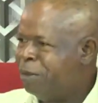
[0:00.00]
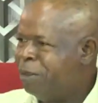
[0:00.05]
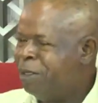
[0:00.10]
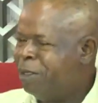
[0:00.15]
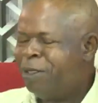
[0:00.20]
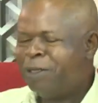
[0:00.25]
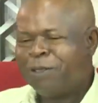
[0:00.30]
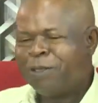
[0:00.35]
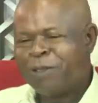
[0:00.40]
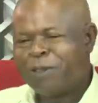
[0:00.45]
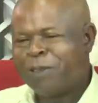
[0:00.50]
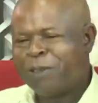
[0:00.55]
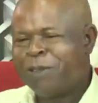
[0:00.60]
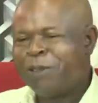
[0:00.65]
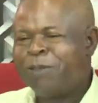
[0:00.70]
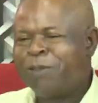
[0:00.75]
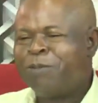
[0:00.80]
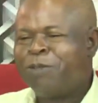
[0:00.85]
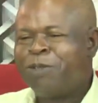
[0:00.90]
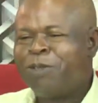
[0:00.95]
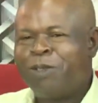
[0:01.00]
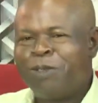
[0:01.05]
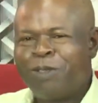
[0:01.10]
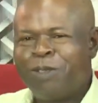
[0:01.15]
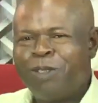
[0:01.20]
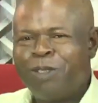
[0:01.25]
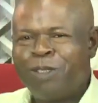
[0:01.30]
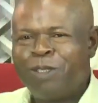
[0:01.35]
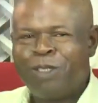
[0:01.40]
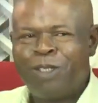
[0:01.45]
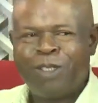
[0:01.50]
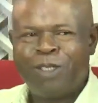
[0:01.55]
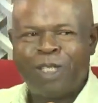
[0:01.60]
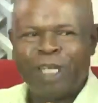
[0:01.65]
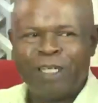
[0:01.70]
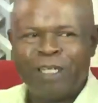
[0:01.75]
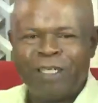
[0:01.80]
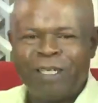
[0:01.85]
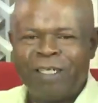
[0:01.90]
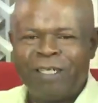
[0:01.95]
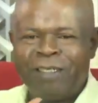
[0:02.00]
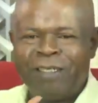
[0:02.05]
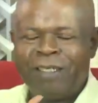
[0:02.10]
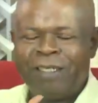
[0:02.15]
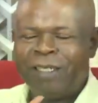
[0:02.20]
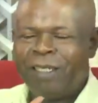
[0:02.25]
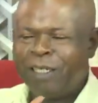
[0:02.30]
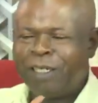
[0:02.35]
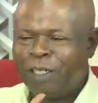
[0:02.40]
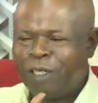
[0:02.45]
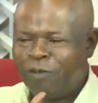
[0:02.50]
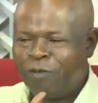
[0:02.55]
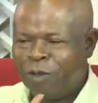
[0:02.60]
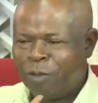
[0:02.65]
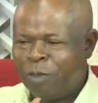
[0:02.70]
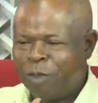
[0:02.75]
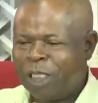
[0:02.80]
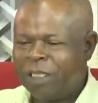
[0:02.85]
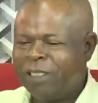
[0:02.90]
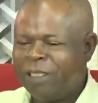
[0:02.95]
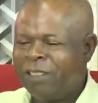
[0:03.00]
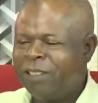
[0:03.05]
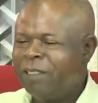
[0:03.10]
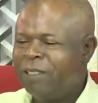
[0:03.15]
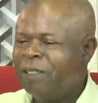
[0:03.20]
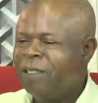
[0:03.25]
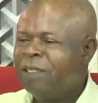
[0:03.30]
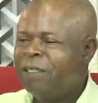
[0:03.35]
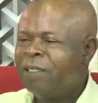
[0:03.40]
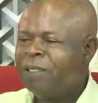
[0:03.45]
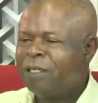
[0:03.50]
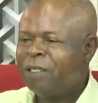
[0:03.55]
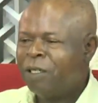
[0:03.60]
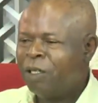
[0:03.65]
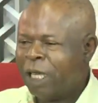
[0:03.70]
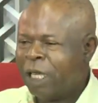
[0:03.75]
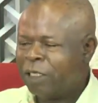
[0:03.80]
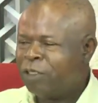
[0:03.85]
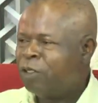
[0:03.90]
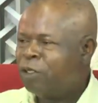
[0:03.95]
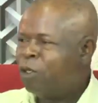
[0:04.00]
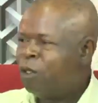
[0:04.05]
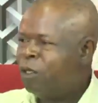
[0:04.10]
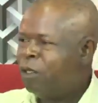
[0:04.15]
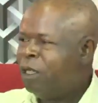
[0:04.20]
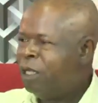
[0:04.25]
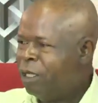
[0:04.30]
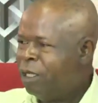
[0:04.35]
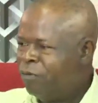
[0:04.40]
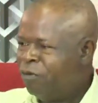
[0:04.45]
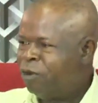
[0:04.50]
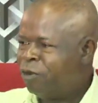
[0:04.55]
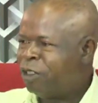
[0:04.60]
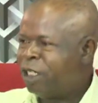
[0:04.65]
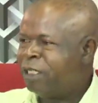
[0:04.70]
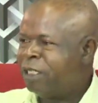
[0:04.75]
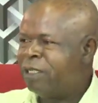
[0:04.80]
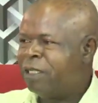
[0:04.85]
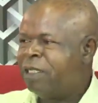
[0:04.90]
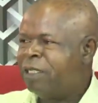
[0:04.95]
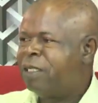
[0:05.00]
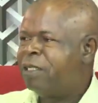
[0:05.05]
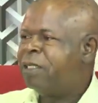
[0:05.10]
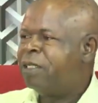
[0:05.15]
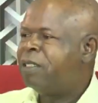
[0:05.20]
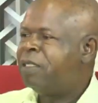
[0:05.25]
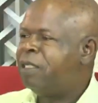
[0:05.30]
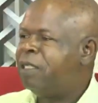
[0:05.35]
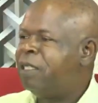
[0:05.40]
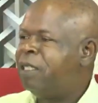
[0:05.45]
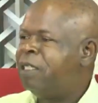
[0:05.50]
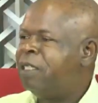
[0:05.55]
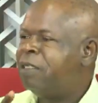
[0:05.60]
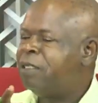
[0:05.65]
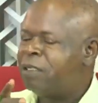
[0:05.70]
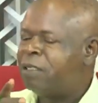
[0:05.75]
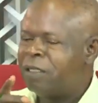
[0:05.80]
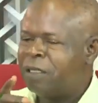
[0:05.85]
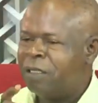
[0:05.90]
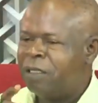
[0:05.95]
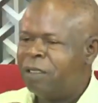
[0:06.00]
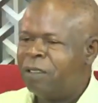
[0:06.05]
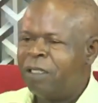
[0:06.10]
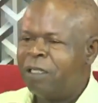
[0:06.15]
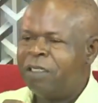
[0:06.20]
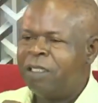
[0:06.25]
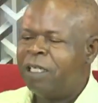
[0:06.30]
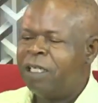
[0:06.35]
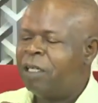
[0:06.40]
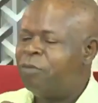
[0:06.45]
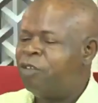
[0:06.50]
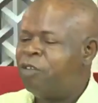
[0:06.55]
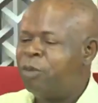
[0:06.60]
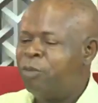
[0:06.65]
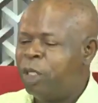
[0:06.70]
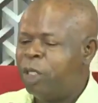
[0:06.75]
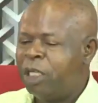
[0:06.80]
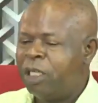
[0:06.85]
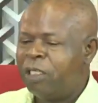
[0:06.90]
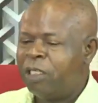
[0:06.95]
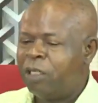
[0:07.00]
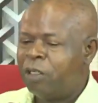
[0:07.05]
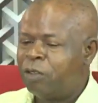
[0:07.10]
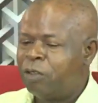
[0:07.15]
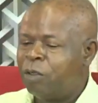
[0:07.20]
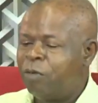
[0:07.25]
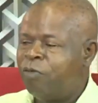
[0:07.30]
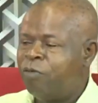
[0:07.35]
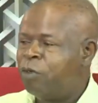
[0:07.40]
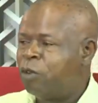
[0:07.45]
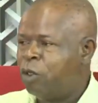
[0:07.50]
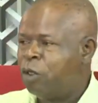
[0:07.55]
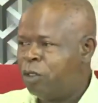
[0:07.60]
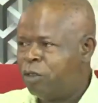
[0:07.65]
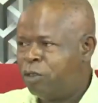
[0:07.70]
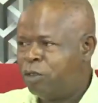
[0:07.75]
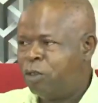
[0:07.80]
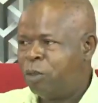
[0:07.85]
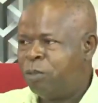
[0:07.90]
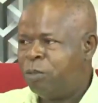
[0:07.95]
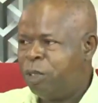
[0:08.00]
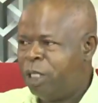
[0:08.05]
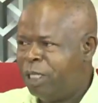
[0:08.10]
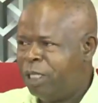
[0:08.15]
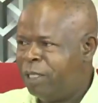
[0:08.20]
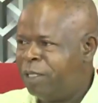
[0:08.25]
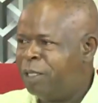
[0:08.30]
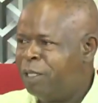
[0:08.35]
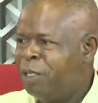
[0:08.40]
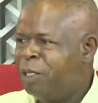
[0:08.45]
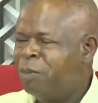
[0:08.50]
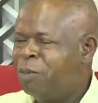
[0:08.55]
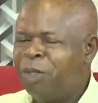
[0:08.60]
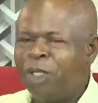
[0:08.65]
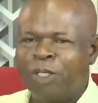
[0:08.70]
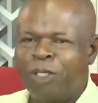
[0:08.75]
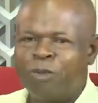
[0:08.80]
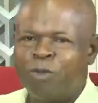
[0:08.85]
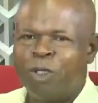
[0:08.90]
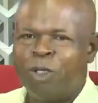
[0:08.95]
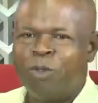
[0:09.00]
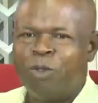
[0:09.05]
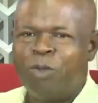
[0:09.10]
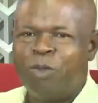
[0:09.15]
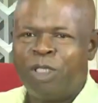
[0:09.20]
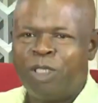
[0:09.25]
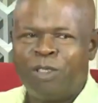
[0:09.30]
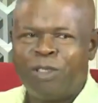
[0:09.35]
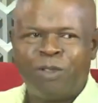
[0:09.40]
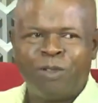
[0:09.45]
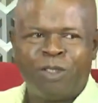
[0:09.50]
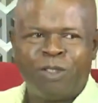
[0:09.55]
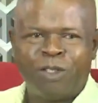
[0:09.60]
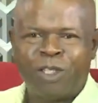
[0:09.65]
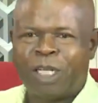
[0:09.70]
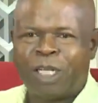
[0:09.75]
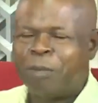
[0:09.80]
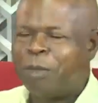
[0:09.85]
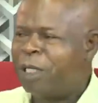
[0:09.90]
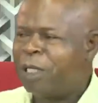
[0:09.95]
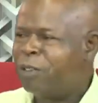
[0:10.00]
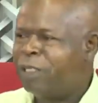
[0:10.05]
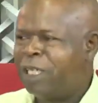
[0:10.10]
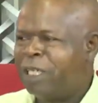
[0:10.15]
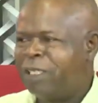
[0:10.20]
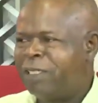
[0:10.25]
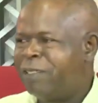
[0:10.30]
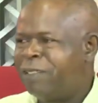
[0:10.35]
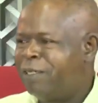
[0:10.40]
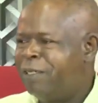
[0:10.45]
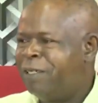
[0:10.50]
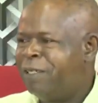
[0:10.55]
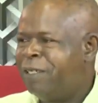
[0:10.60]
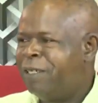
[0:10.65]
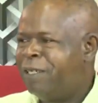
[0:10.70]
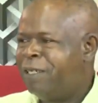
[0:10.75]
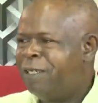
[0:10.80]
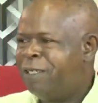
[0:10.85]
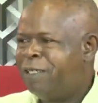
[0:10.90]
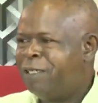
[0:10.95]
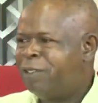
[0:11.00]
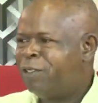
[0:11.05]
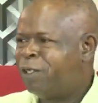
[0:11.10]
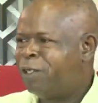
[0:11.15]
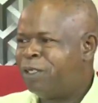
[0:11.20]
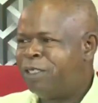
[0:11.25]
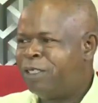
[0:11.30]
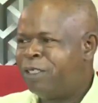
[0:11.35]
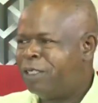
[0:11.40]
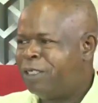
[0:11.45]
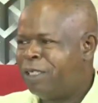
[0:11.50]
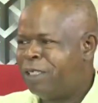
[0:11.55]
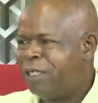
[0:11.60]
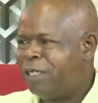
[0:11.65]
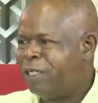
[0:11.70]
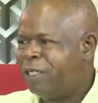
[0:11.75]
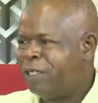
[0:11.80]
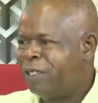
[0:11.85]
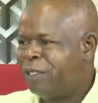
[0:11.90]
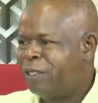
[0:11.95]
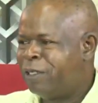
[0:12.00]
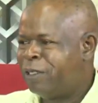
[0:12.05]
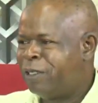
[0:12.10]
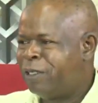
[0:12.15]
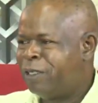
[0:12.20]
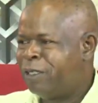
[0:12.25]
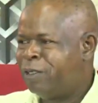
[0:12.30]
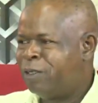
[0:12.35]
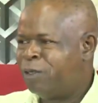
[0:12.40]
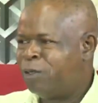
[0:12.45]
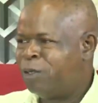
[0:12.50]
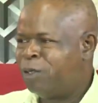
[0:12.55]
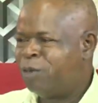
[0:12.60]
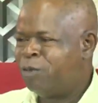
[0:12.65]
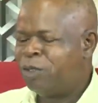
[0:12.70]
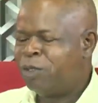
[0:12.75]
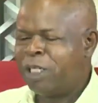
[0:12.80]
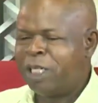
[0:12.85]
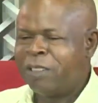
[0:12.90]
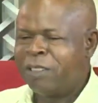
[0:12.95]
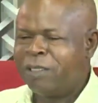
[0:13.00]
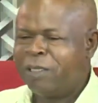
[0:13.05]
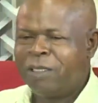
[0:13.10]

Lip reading: So the Nigerian government at all levels, I think they have a lot of roles to play, because when we begin to talk about that, it's something that